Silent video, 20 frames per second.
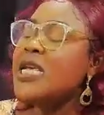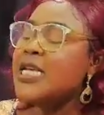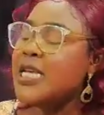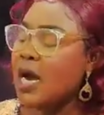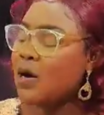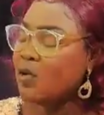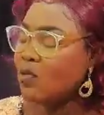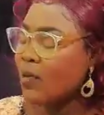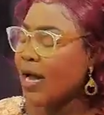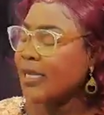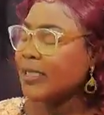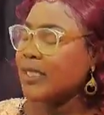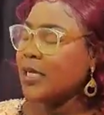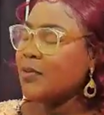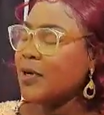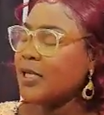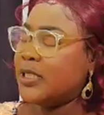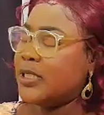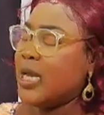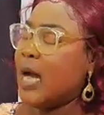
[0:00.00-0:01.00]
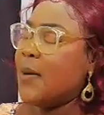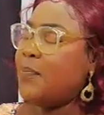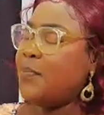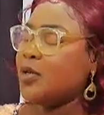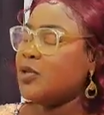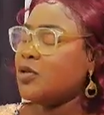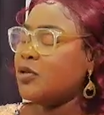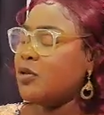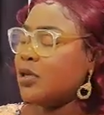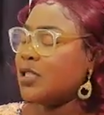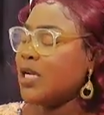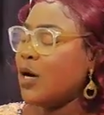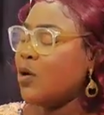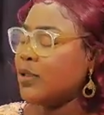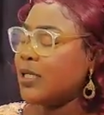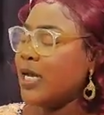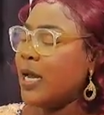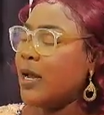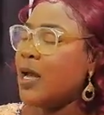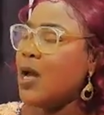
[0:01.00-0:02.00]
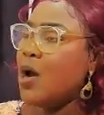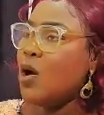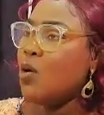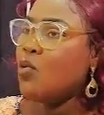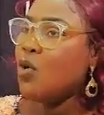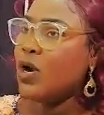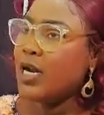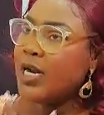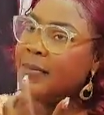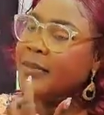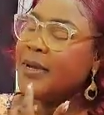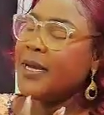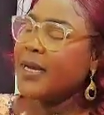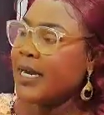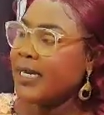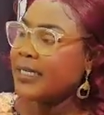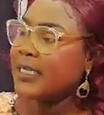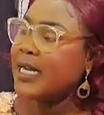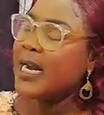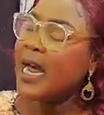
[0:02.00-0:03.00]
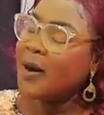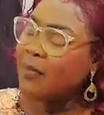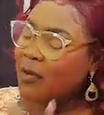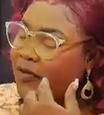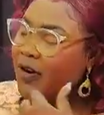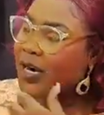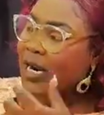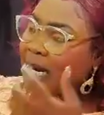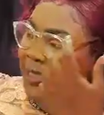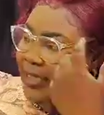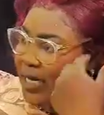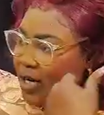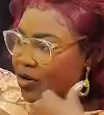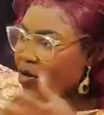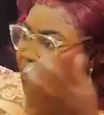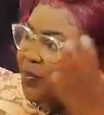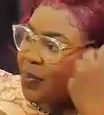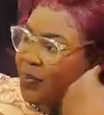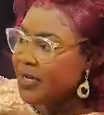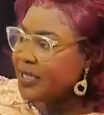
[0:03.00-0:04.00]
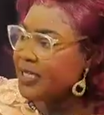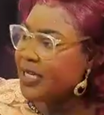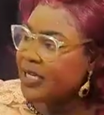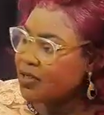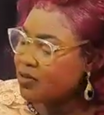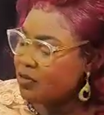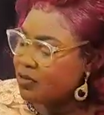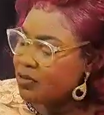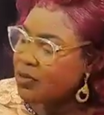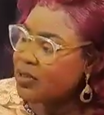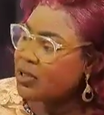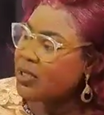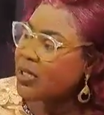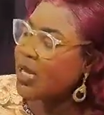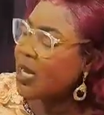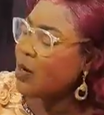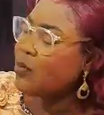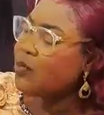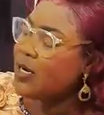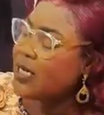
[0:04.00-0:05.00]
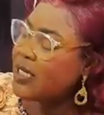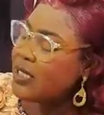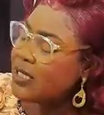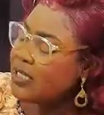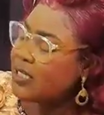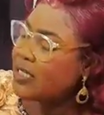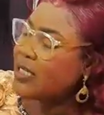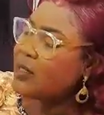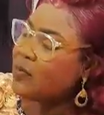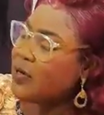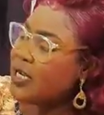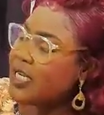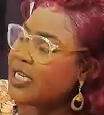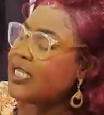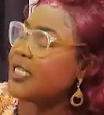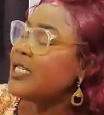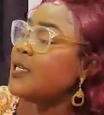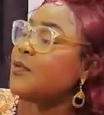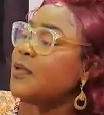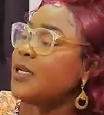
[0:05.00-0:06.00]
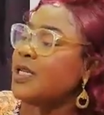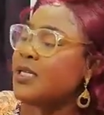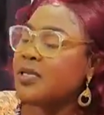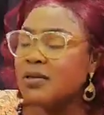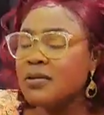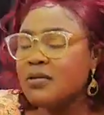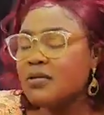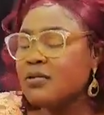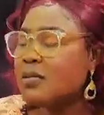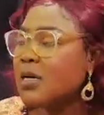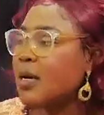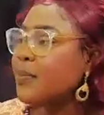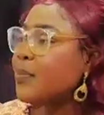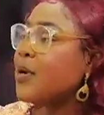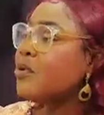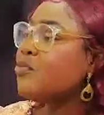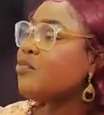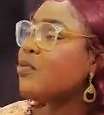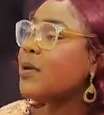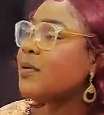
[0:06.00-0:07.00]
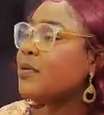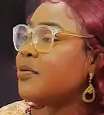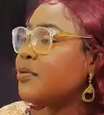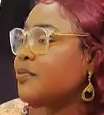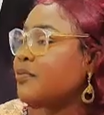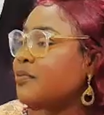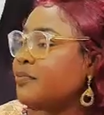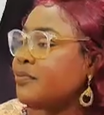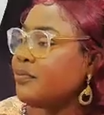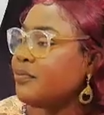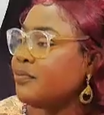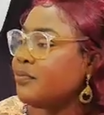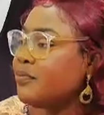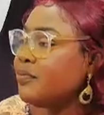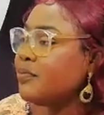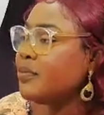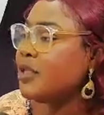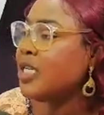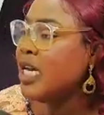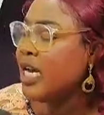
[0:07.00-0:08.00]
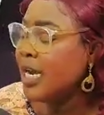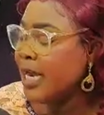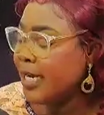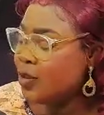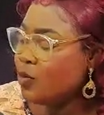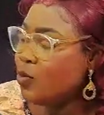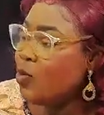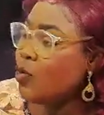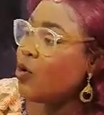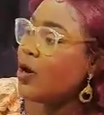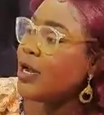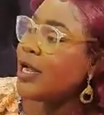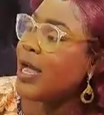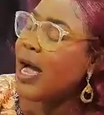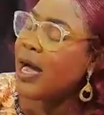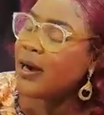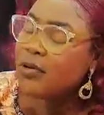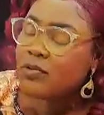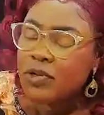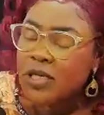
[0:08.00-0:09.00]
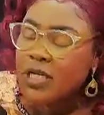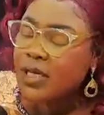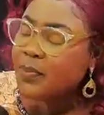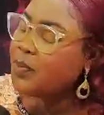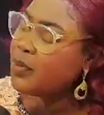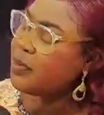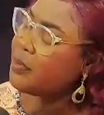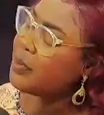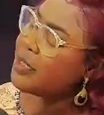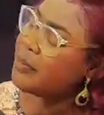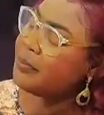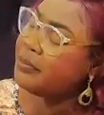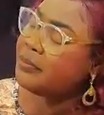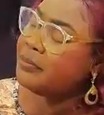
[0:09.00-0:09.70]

Yeah, one thing with Apostle Doctor who say won na me kasa na abofo na kasa drop message no. Kan we chire we chire we. Ka pe no no. Enti wo koye a ni problem.